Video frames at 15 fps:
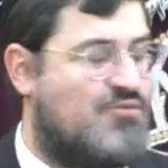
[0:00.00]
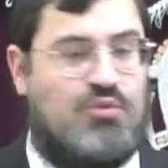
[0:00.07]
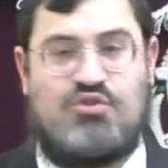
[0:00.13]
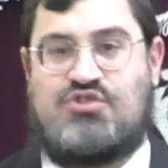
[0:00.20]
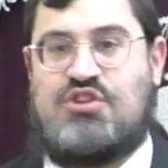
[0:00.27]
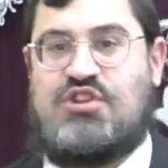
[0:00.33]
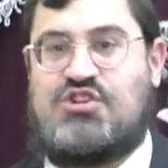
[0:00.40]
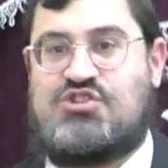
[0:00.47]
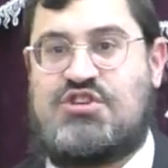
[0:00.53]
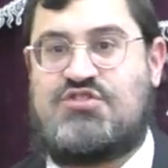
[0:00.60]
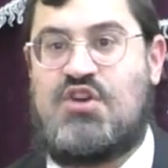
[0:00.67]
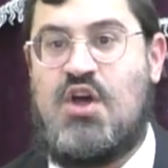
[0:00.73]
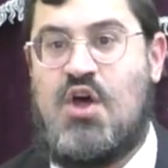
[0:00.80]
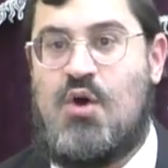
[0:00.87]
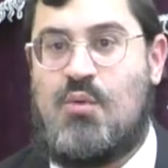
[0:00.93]
wash the dishes,
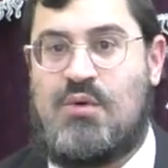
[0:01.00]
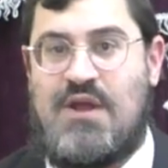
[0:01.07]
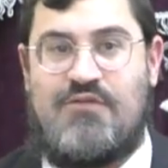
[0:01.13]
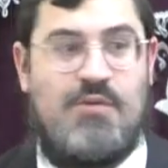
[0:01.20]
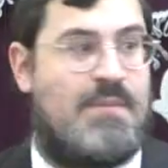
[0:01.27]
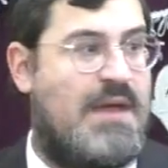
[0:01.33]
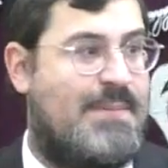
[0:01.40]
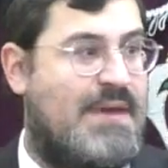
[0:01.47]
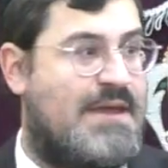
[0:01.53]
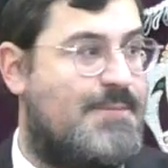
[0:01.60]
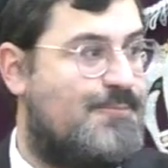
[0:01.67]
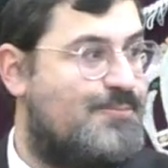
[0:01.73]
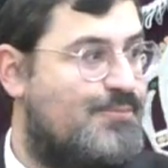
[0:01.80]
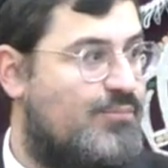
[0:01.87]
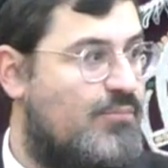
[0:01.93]
whatever it may be?
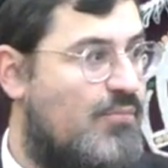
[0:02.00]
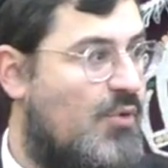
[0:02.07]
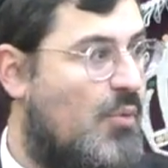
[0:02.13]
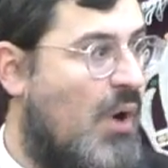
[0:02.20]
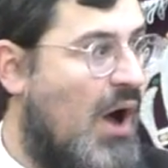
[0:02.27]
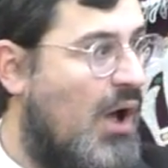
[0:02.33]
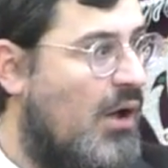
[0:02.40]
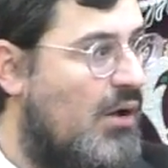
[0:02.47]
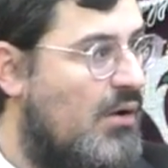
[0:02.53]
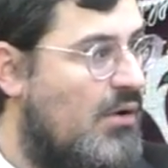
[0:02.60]
What?